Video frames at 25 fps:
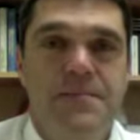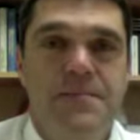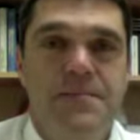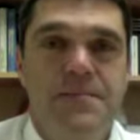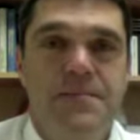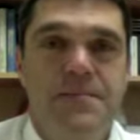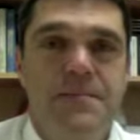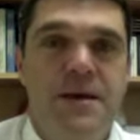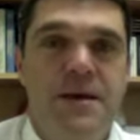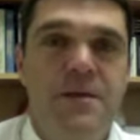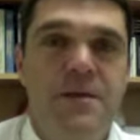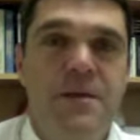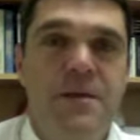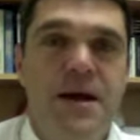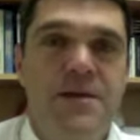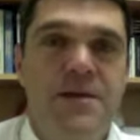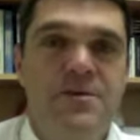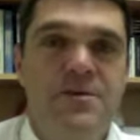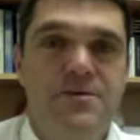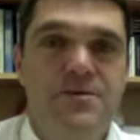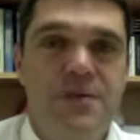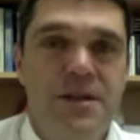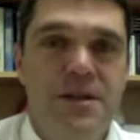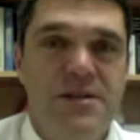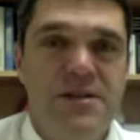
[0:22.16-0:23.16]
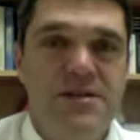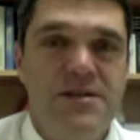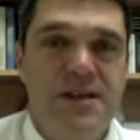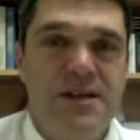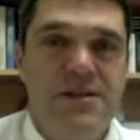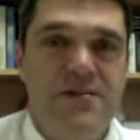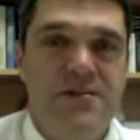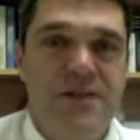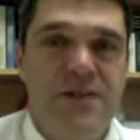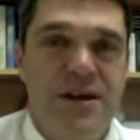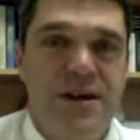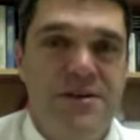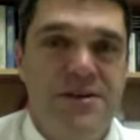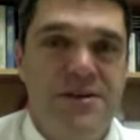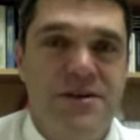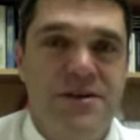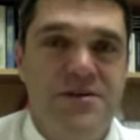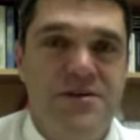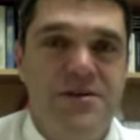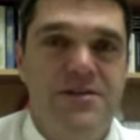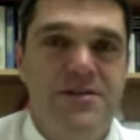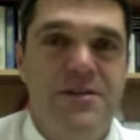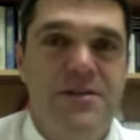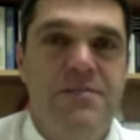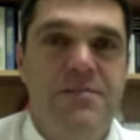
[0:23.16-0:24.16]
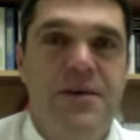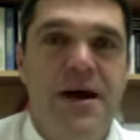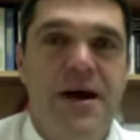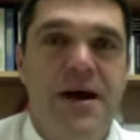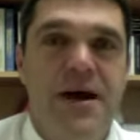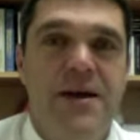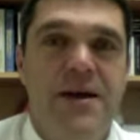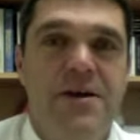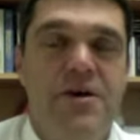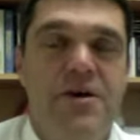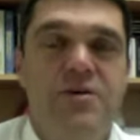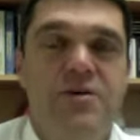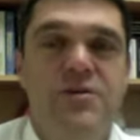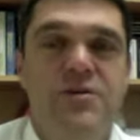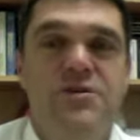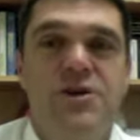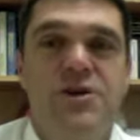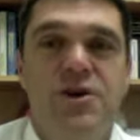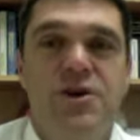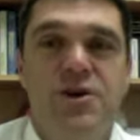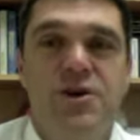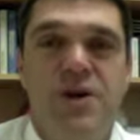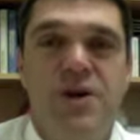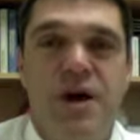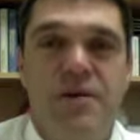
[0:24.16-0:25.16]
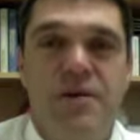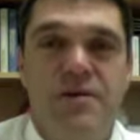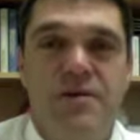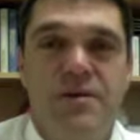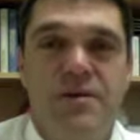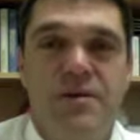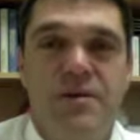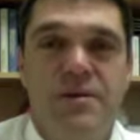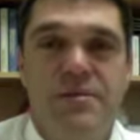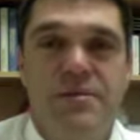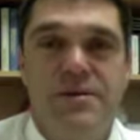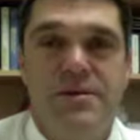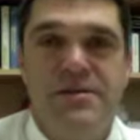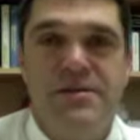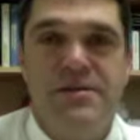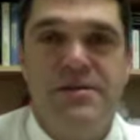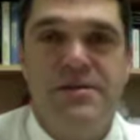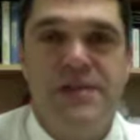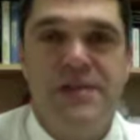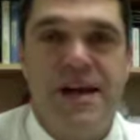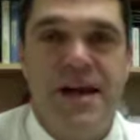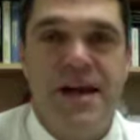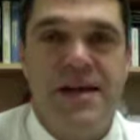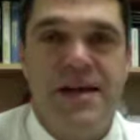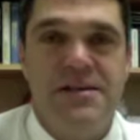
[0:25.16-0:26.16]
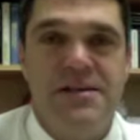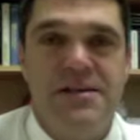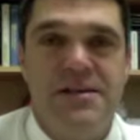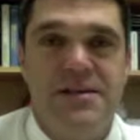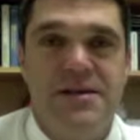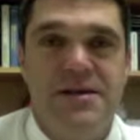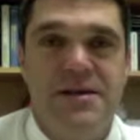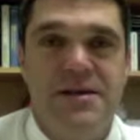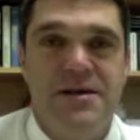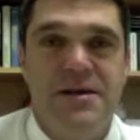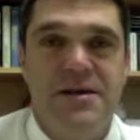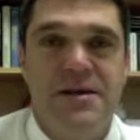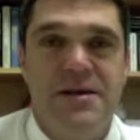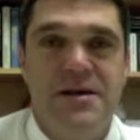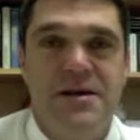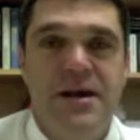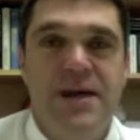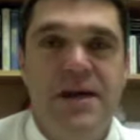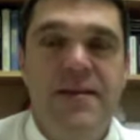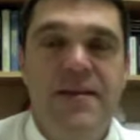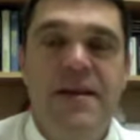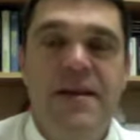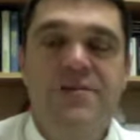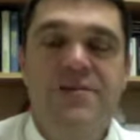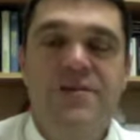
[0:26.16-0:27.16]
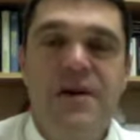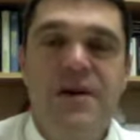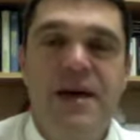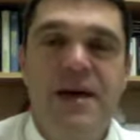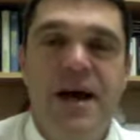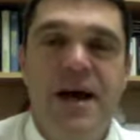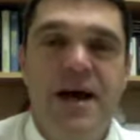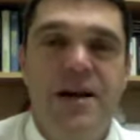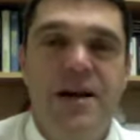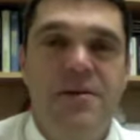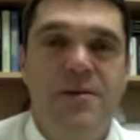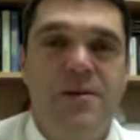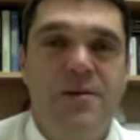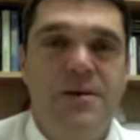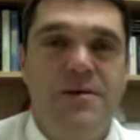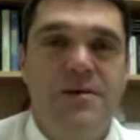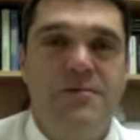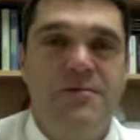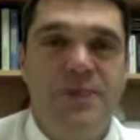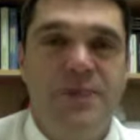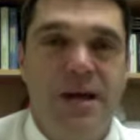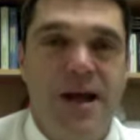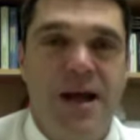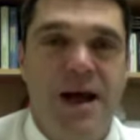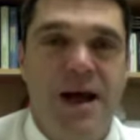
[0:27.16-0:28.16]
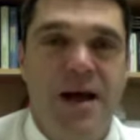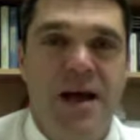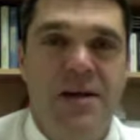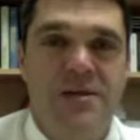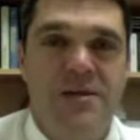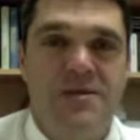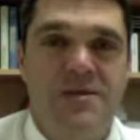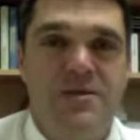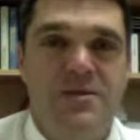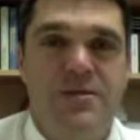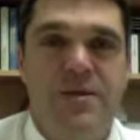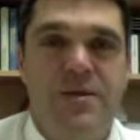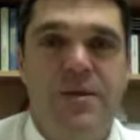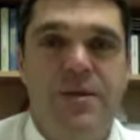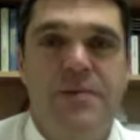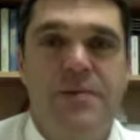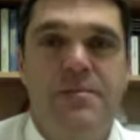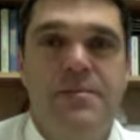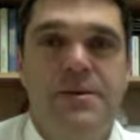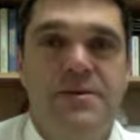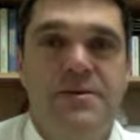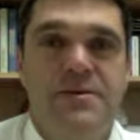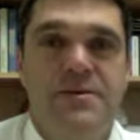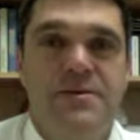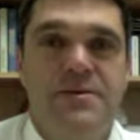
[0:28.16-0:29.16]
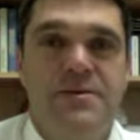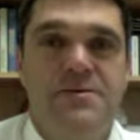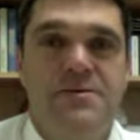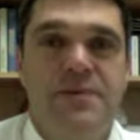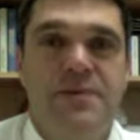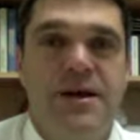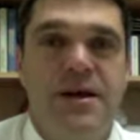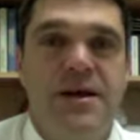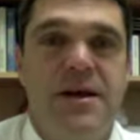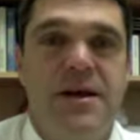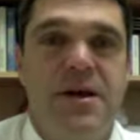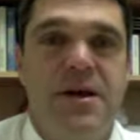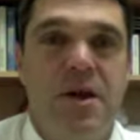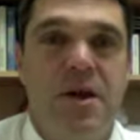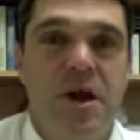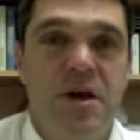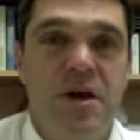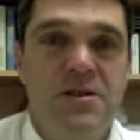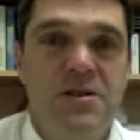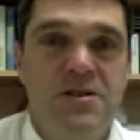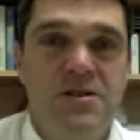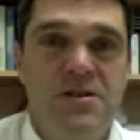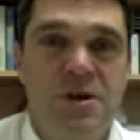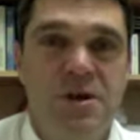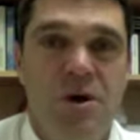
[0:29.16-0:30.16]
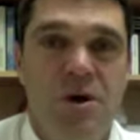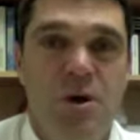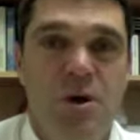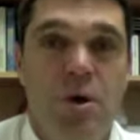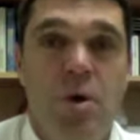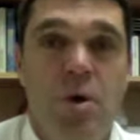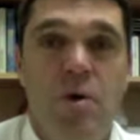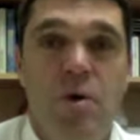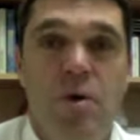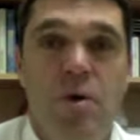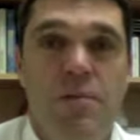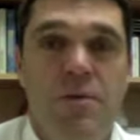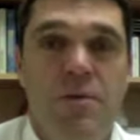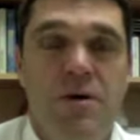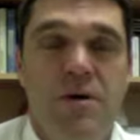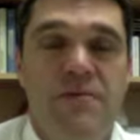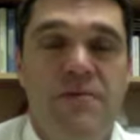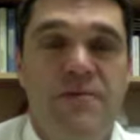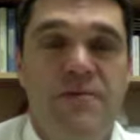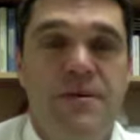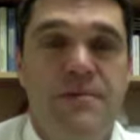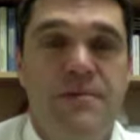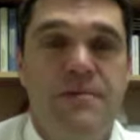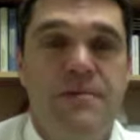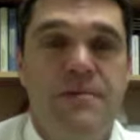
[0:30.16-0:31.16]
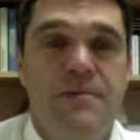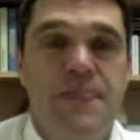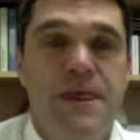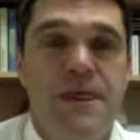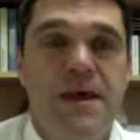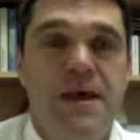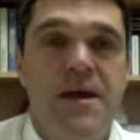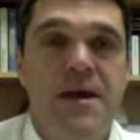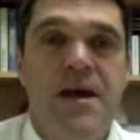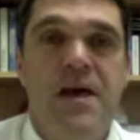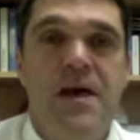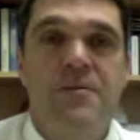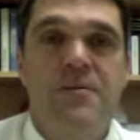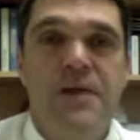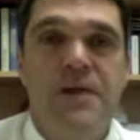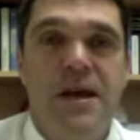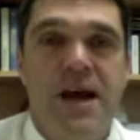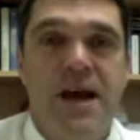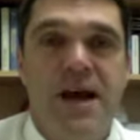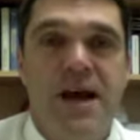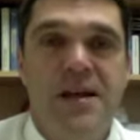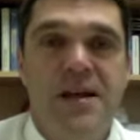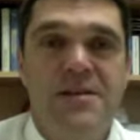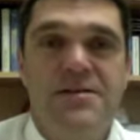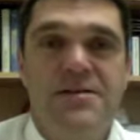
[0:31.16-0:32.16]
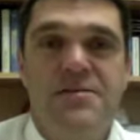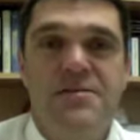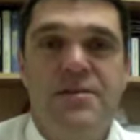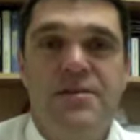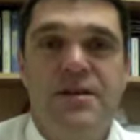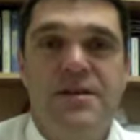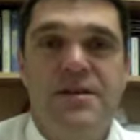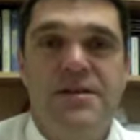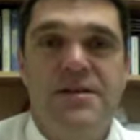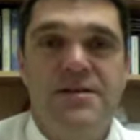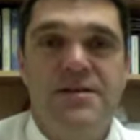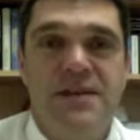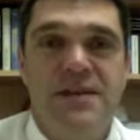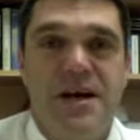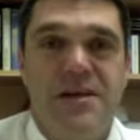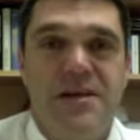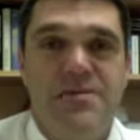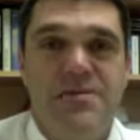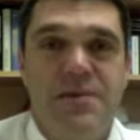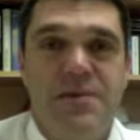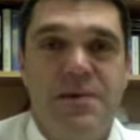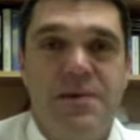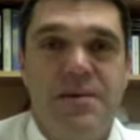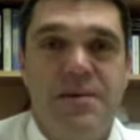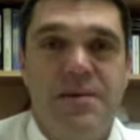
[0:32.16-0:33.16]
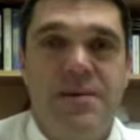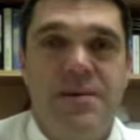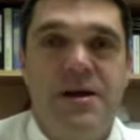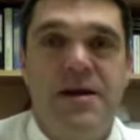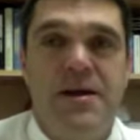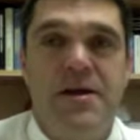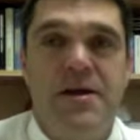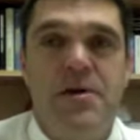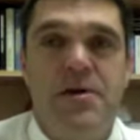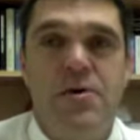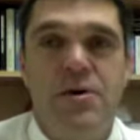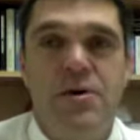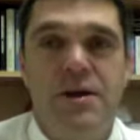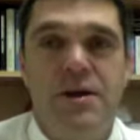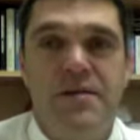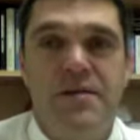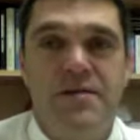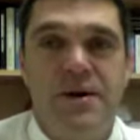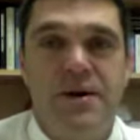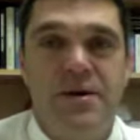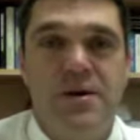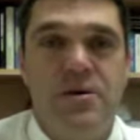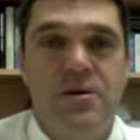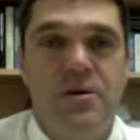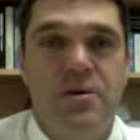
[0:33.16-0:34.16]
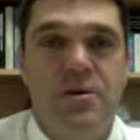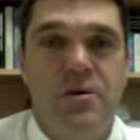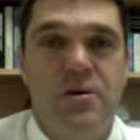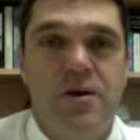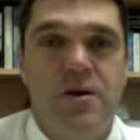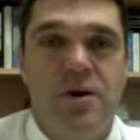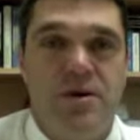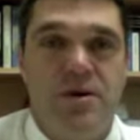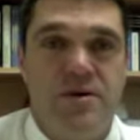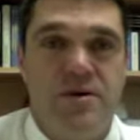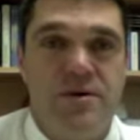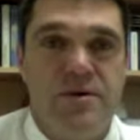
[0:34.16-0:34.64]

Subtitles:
Now, major real estate franchises are paid on turnover that a business has. And that's regardless of whether the business is making a loss or a profit, and regardless of whether the salespeople are making good living or not.